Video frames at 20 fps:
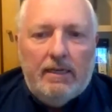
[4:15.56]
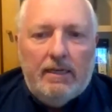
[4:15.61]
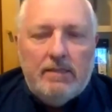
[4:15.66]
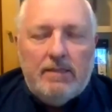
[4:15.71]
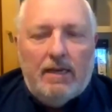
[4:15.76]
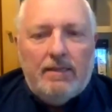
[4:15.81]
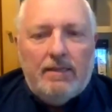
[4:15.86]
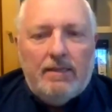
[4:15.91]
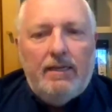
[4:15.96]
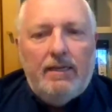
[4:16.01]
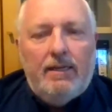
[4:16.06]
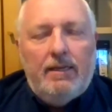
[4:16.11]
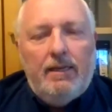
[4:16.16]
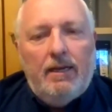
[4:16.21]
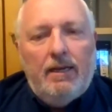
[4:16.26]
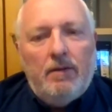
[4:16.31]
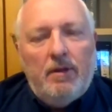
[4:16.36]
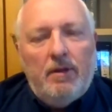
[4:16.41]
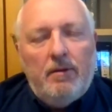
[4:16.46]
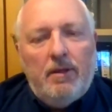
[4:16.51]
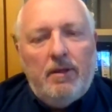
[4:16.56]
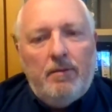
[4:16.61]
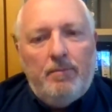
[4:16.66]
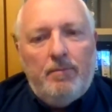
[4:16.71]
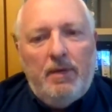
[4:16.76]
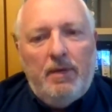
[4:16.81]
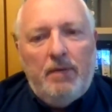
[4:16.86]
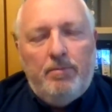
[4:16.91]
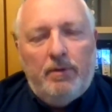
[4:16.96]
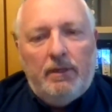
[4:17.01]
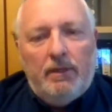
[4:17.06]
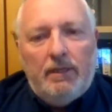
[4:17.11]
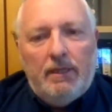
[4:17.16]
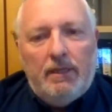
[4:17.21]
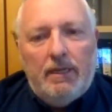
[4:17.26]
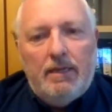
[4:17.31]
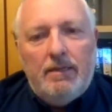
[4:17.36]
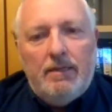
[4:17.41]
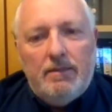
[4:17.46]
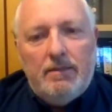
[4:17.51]
is. I think, people
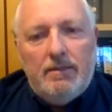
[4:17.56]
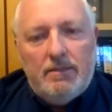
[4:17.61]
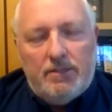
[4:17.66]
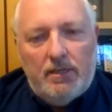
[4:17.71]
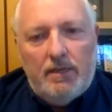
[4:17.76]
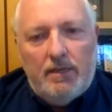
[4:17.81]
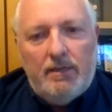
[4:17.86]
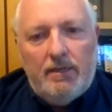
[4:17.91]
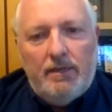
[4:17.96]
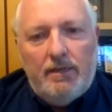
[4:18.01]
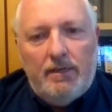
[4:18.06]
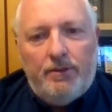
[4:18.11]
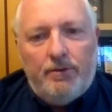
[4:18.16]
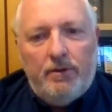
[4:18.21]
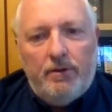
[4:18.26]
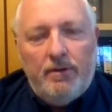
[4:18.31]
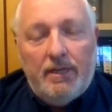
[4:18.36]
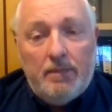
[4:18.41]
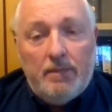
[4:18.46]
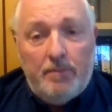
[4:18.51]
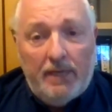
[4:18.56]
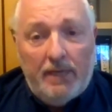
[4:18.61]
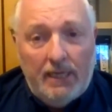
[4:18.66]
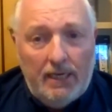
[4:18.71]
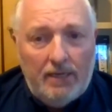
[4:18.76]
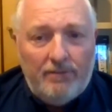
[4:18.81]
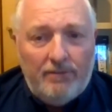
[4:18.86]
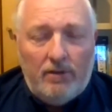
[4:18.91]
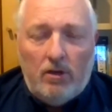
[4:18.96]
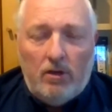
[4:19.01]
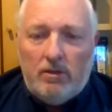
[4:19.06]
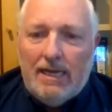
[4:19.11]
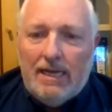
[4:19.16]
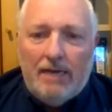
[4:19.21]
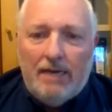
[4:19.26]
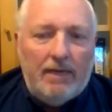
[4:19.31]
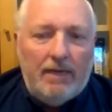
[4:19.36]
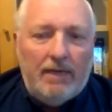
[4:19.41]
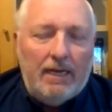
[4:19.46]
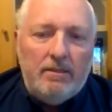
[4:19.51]
certainly through at the beginning of
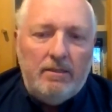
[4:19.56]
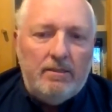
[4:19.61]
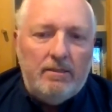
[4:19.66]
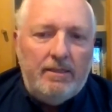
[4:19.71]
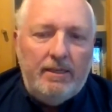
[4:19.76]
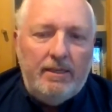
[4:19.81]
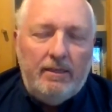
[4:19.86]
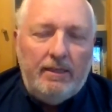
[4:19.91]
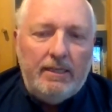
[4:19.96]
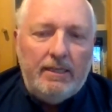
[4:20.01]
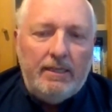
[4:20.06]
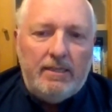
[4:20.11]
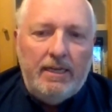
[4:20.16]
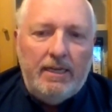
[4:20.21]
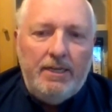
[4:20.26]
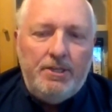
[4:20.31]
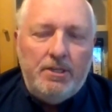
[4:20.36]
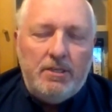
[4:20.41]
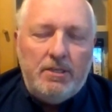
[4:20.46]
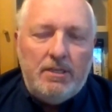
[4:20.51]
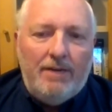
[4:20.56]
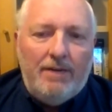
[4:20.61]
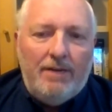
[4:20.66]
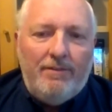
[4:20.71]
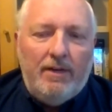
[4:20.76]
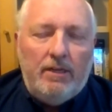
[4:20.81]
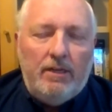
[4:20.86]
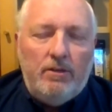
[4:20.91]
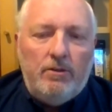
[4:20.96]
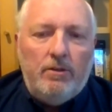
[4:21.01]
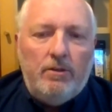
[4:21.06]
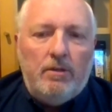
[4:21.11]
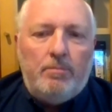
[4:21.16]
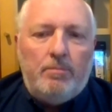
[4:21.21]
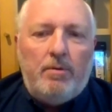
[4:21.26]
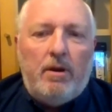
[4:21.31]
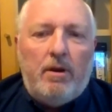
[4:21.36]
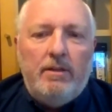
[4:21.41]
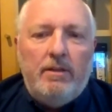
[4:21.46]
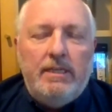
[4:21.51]
lockdown and the early stages have had other
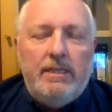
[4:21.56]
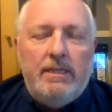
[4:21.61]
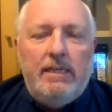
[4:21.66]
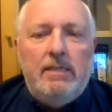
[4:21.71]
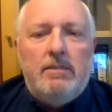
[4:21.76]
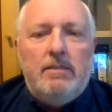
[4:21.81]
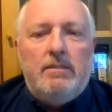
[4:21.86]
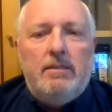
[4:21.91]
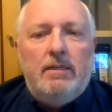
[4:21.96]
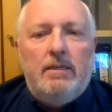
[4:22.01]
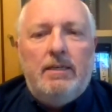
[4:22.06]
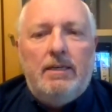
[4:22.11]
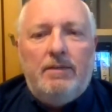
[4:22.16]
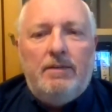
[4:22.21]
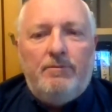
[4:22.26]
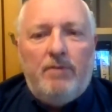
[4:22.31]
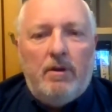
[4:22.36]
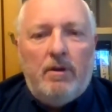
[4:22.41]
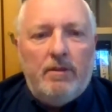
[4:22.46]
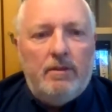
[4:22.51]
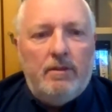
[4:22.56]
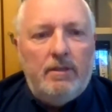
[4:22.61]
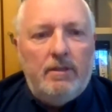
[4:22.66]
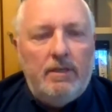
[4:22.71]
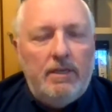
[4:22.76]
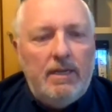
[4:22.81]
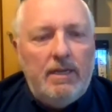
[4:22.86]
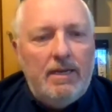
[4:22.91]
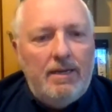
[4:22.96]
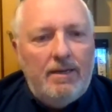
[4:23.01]
priorities rather than